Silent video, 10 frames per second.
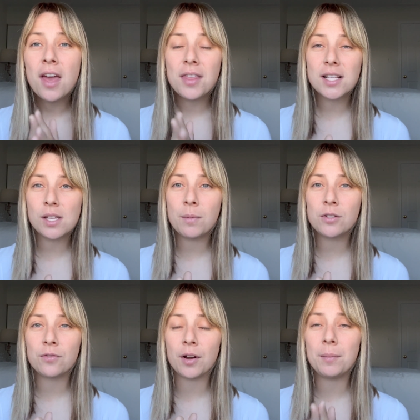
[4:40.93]
thanks so much
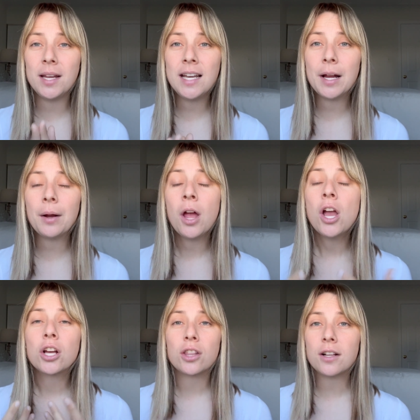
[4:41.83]
for being here.
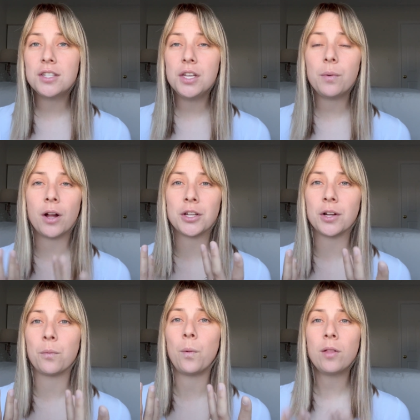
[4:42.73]
Good luck to you on your
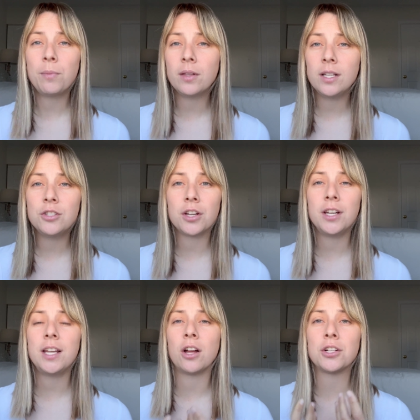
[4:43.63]
wealth building
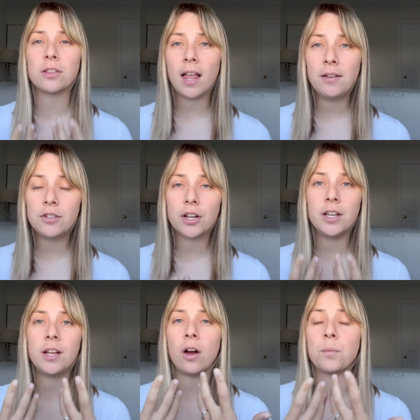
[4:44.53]
journey, on your life
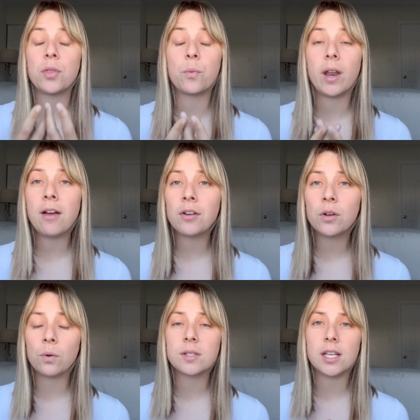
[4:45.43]
journey, on with whatever
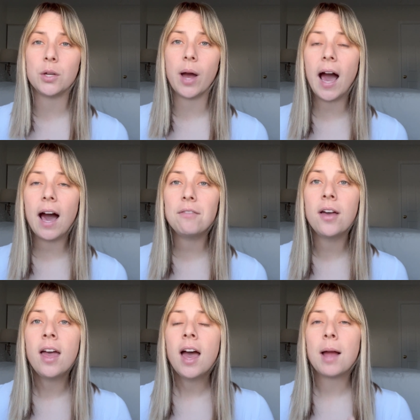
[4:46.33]
goals that you have.
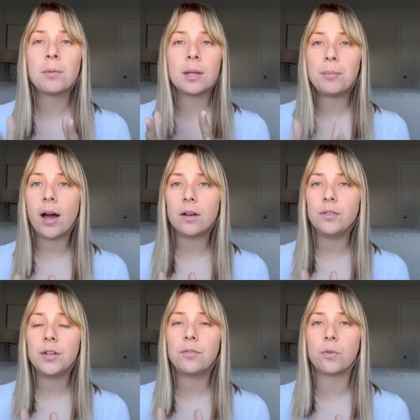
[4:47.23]
I'm really proud of
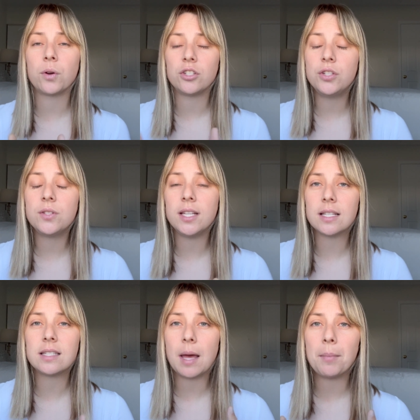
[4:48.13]
you for choosing to
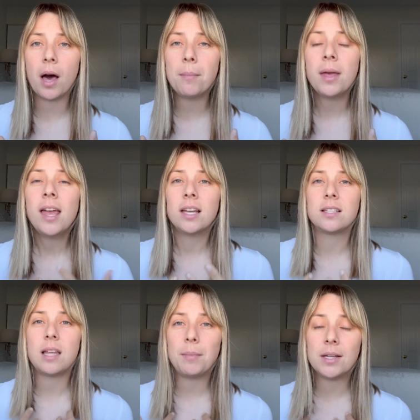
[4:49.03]
step up, to
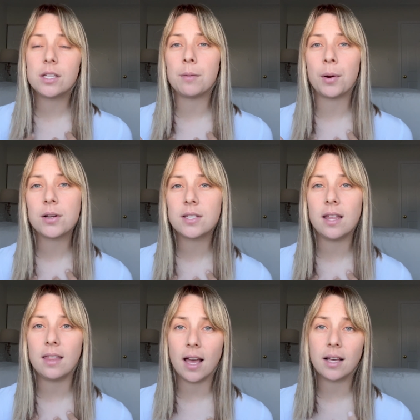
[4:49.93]
step into the
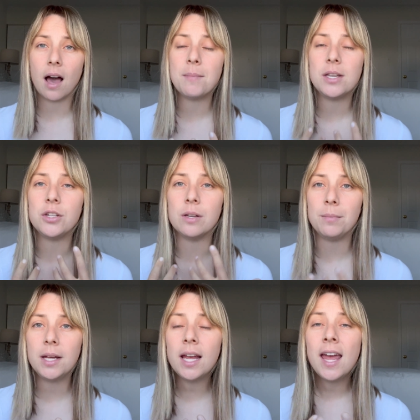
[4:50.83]
person that God made you to
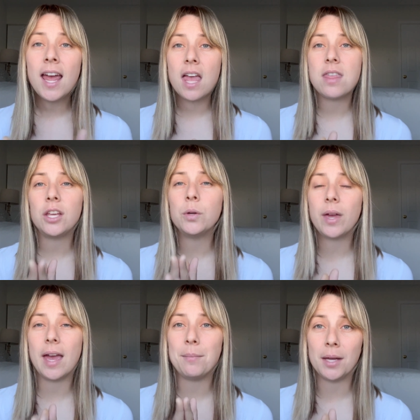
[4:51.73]
be and that you
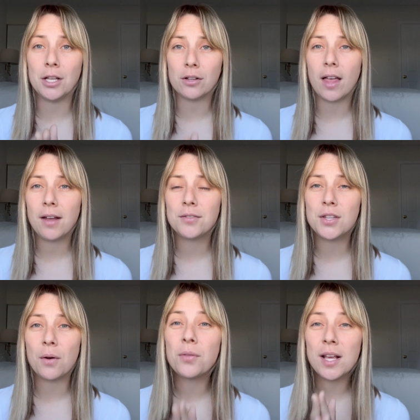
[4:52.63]
can be in your life.
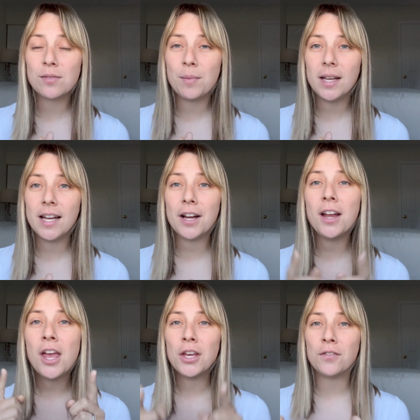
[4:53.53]
So thanks for being here.
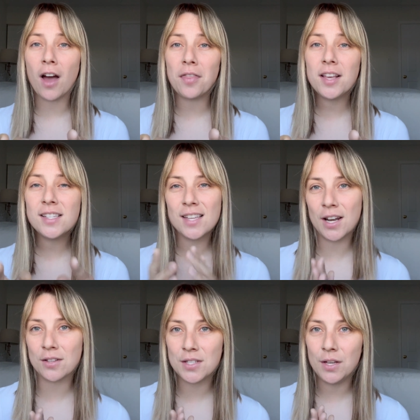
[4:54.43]
You've got this and
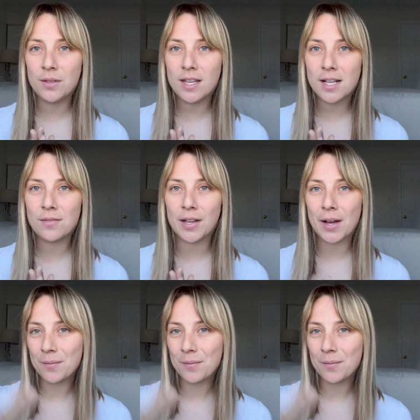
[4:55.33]
I'll see you in the next video.